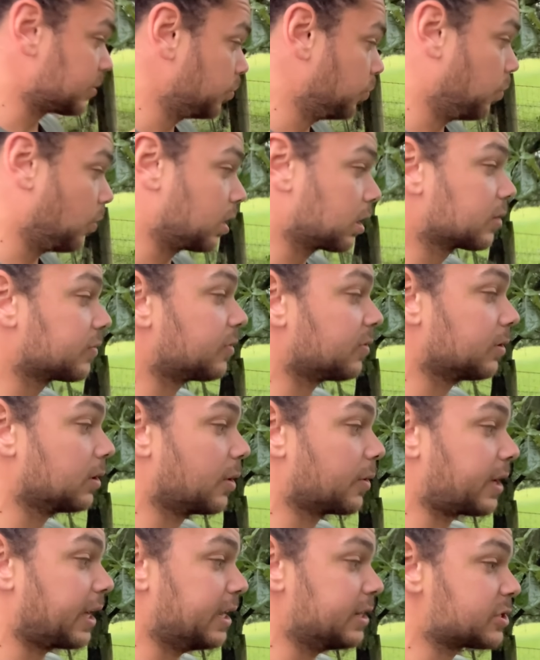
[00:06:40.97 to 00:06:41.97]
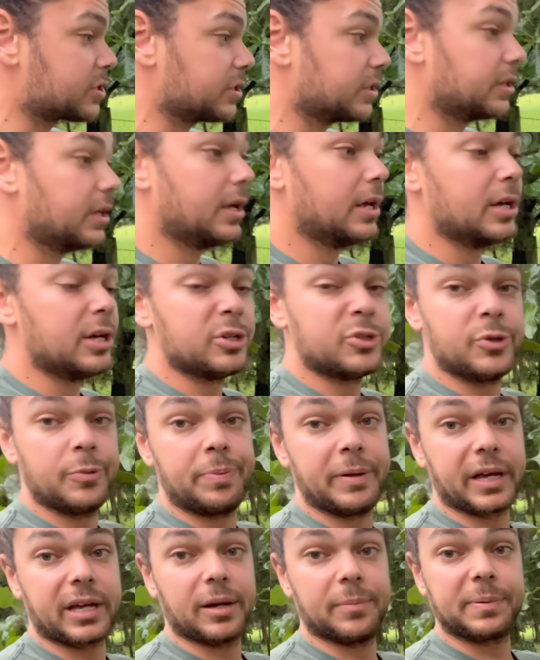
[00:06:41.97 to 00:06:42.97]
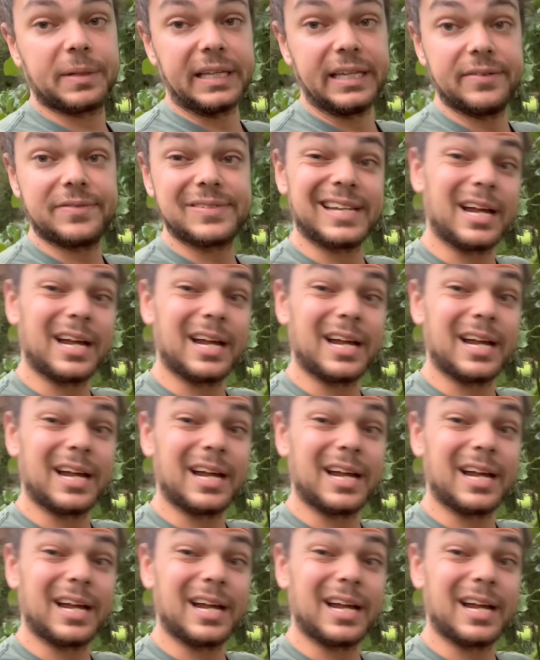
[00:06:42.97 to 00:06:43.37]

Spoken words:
wonderful location to pick up leaves.